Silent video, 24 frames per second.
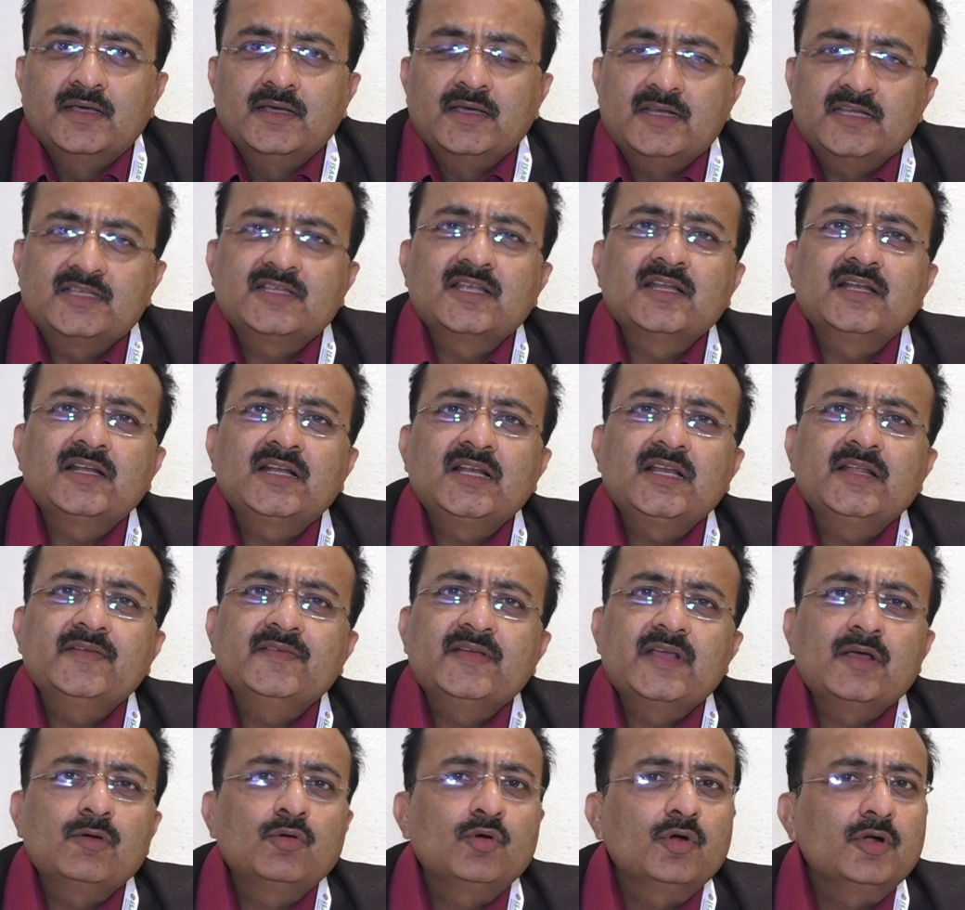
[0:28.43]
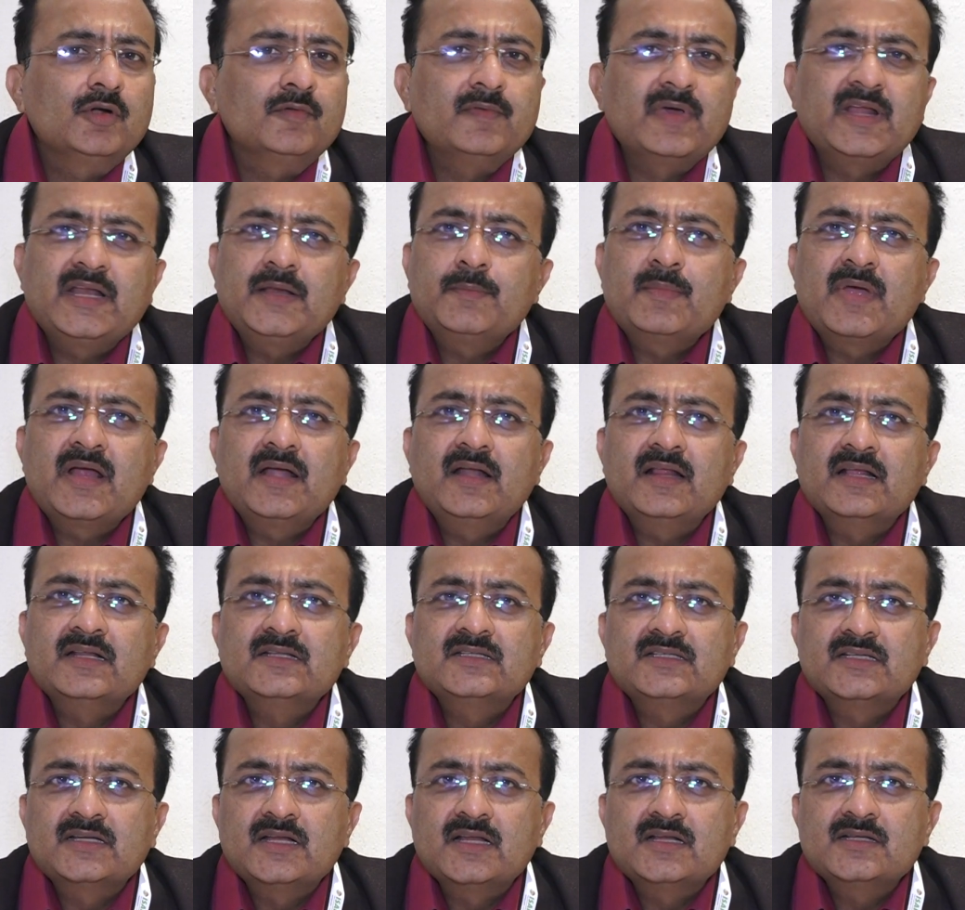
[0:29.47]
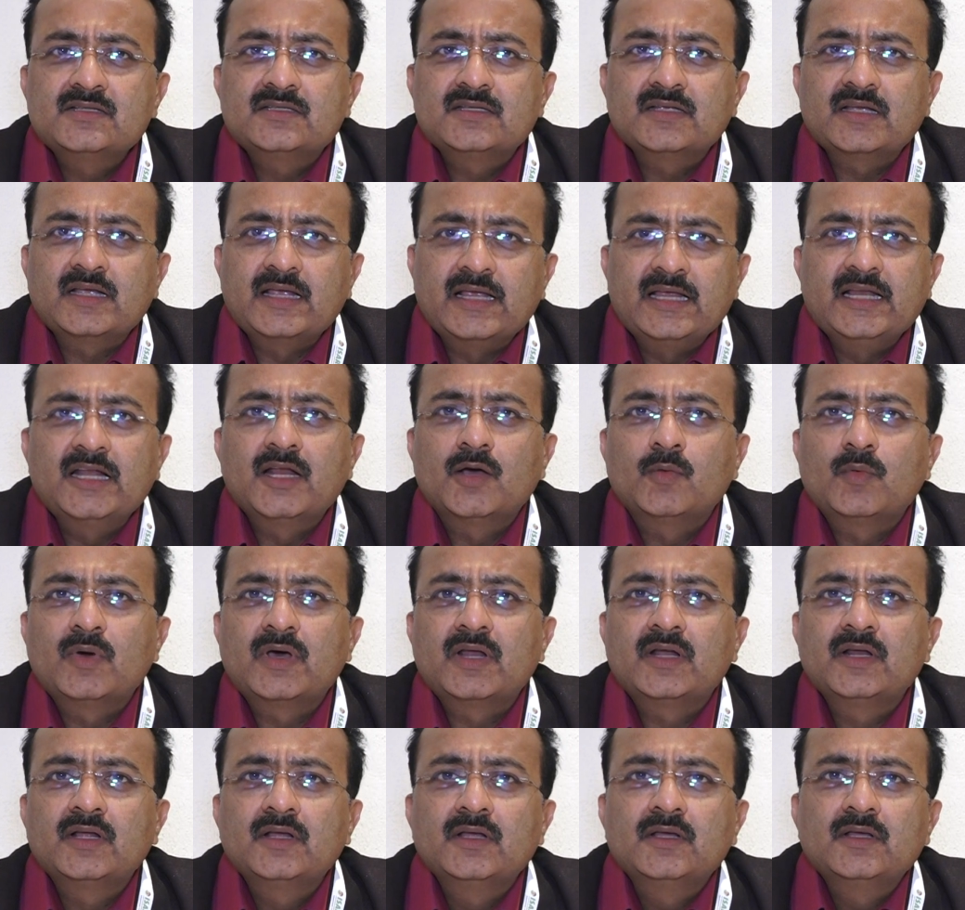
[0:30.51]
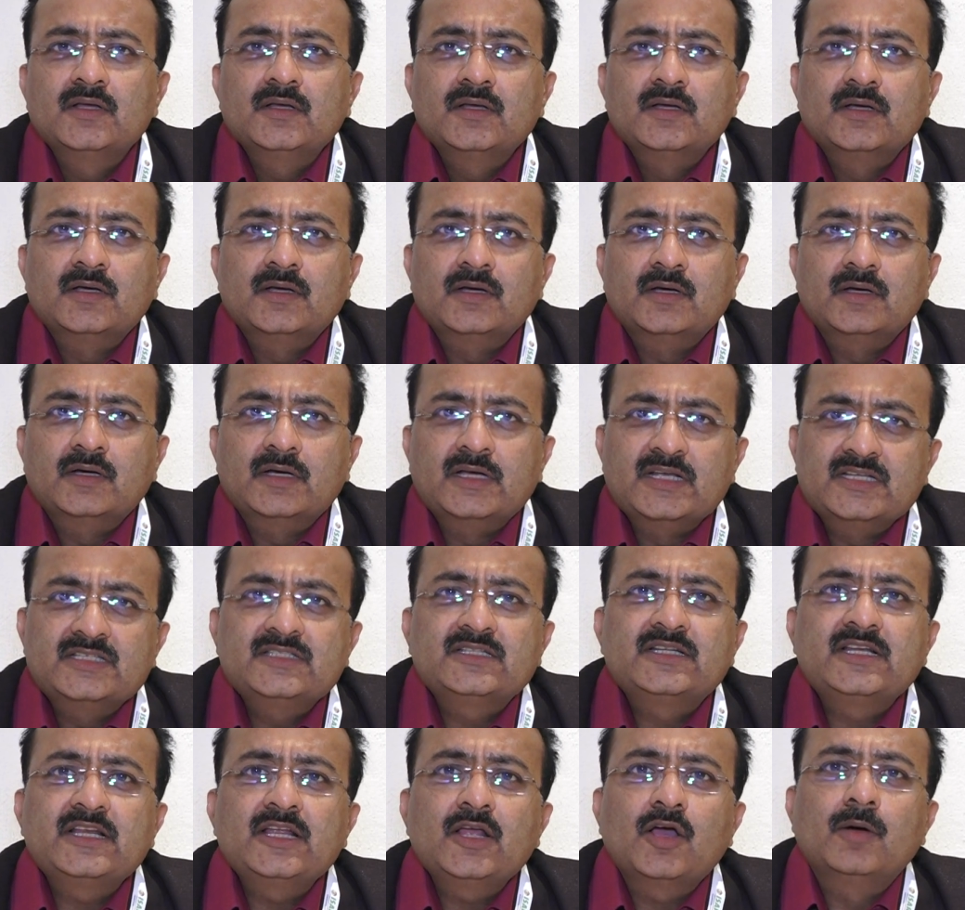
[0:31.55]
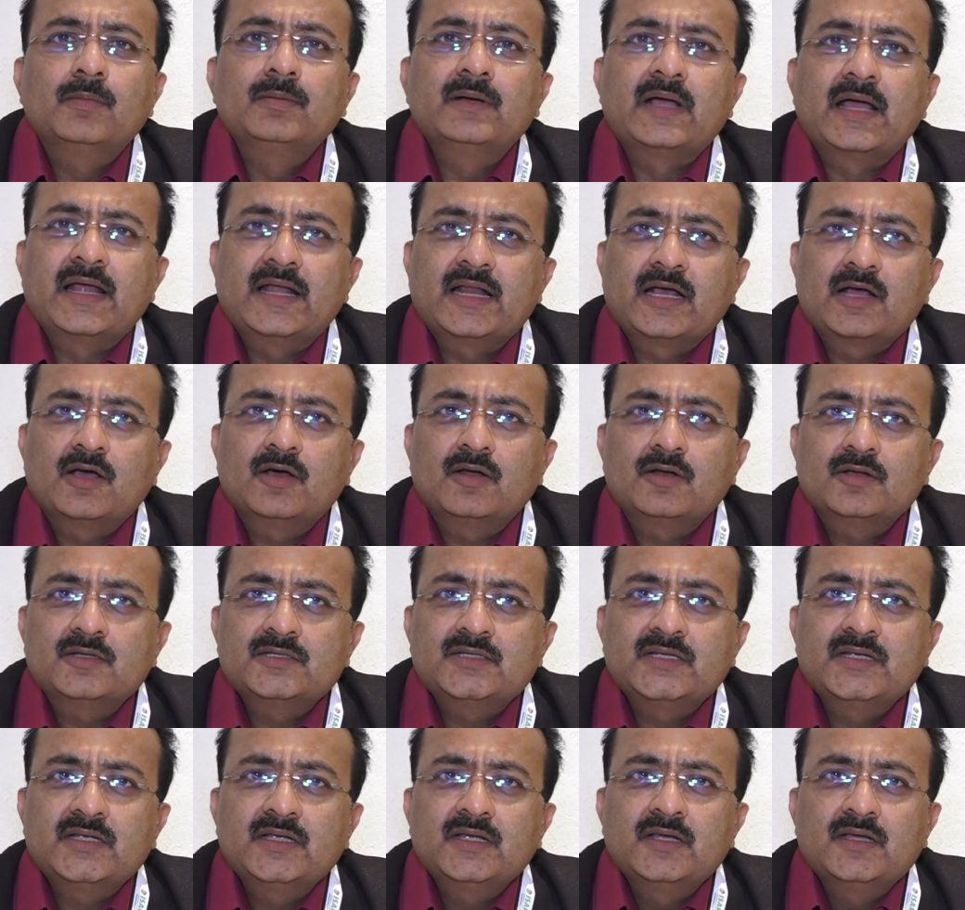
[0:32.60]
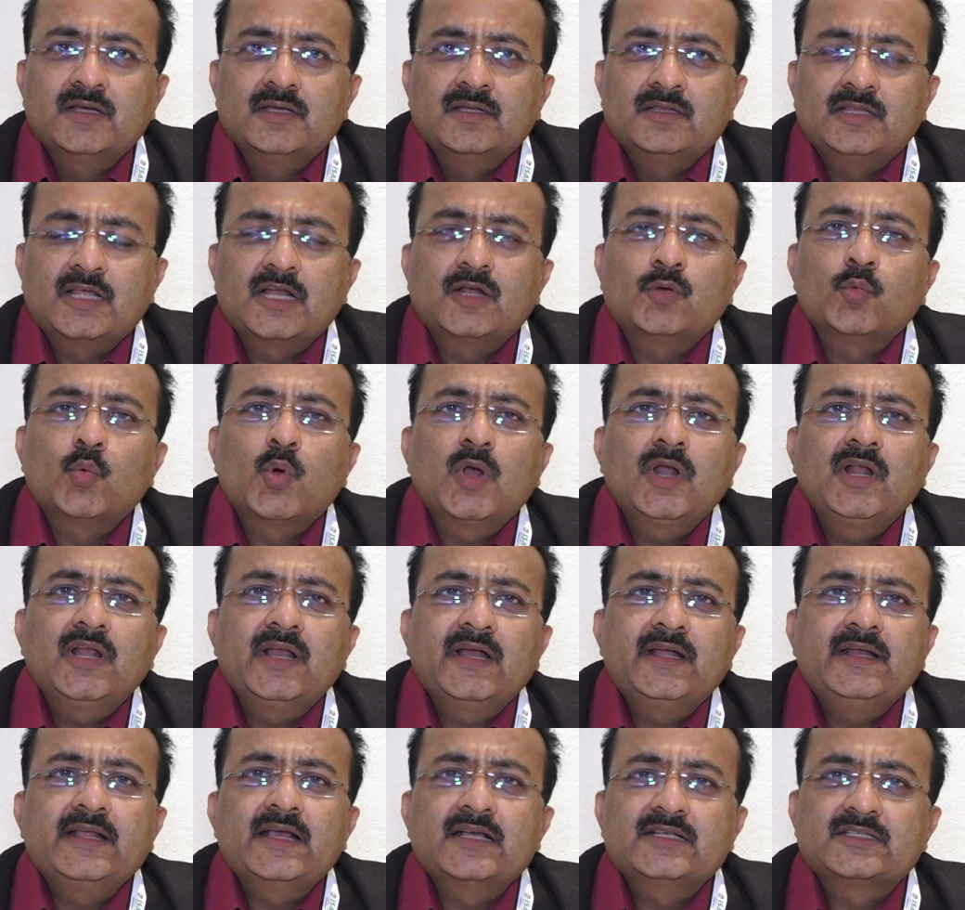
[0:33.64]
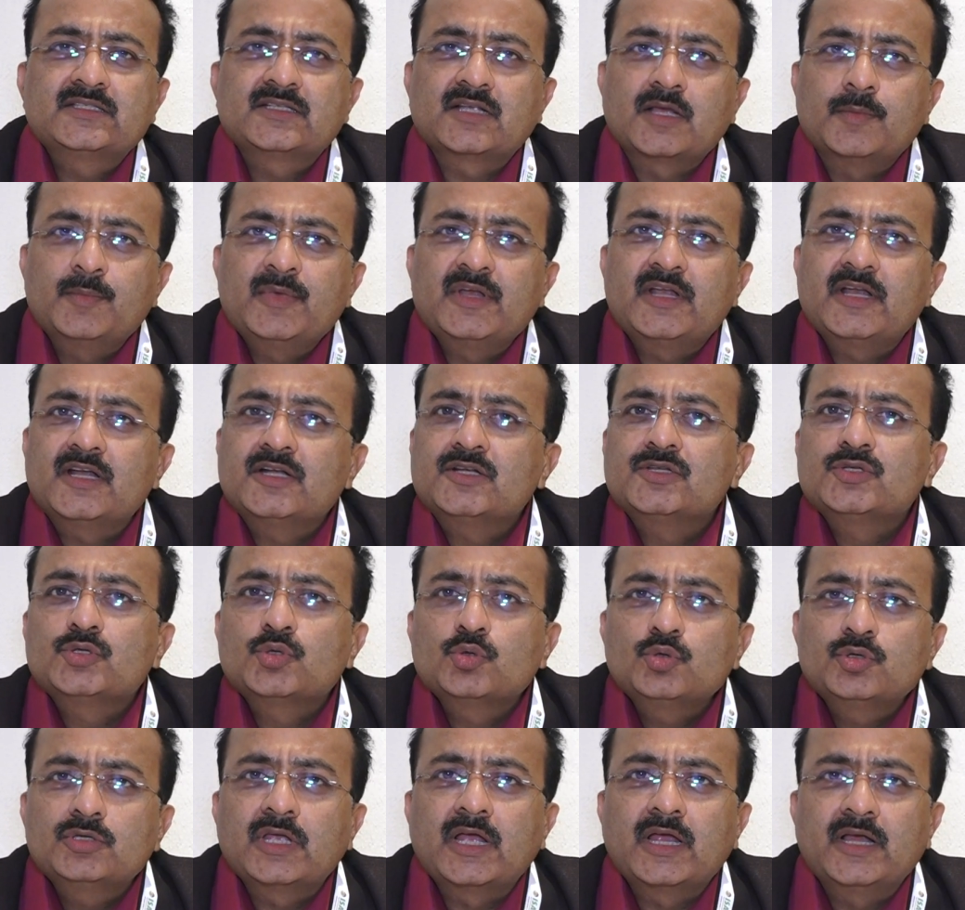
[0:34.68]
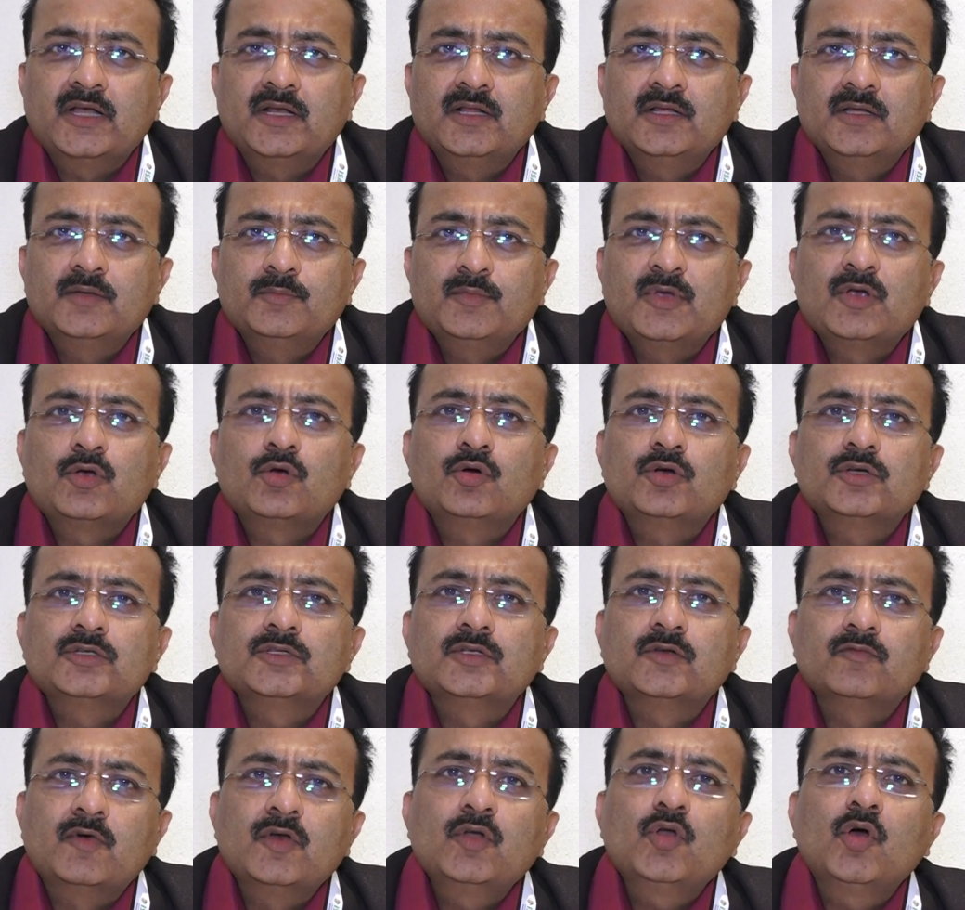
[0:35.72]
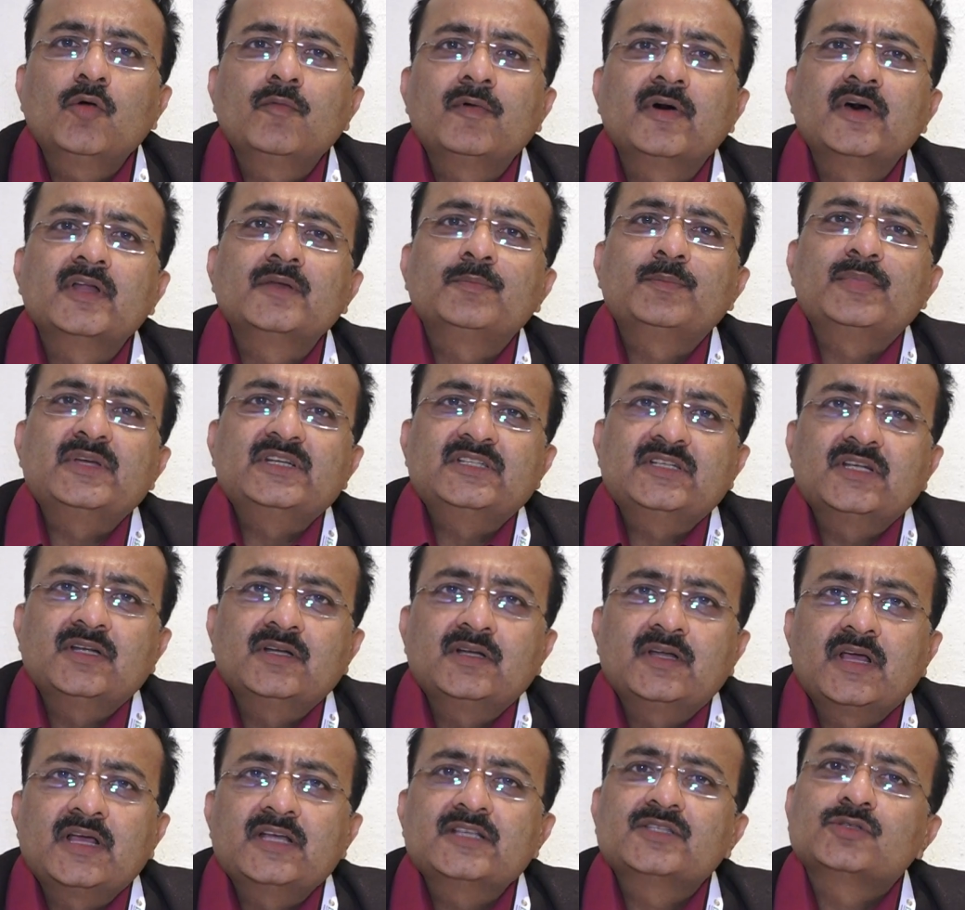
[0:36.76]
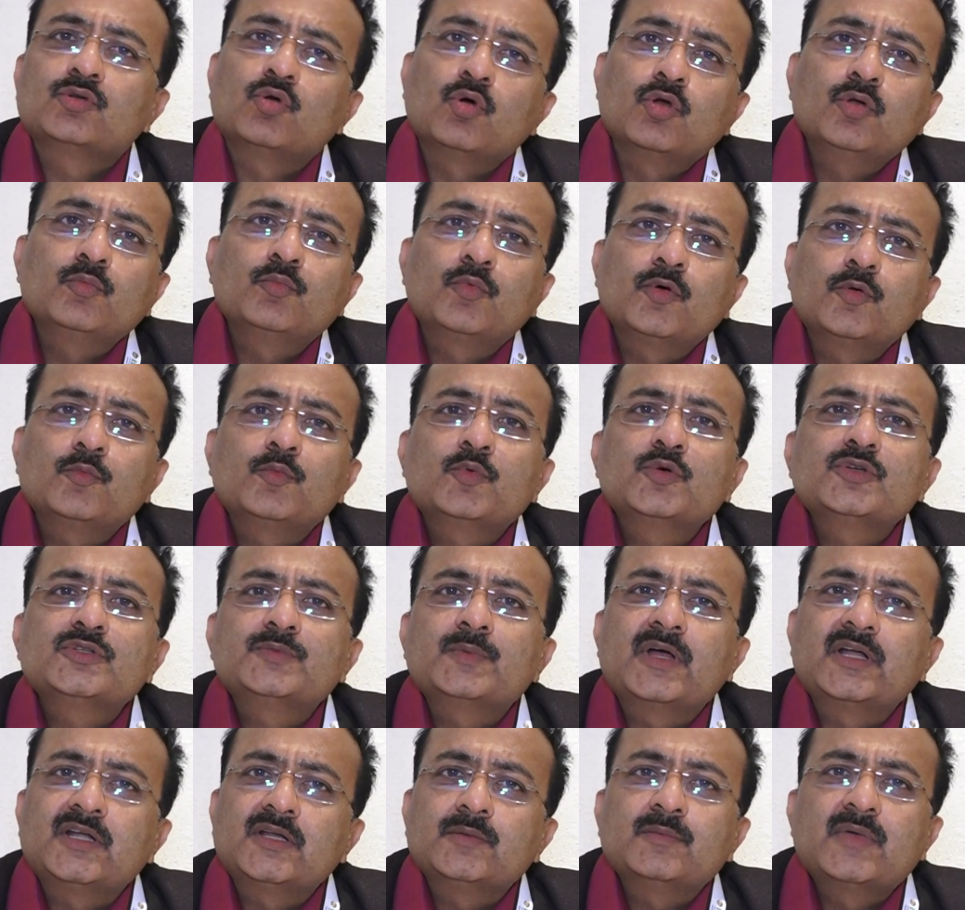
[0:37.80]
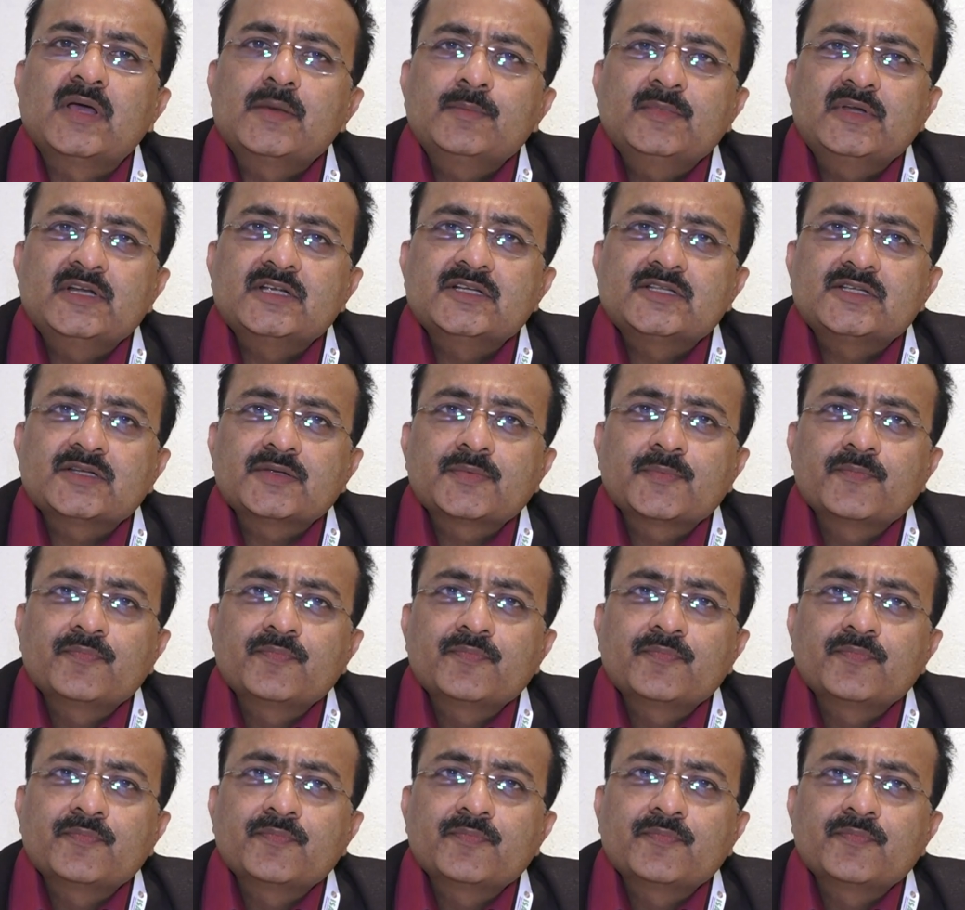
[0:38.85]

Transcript: Recently, we have got very bad incidents in our history of gynecology that one lady has committed suicide because one of her patient has gone for postpartum hemorrhage.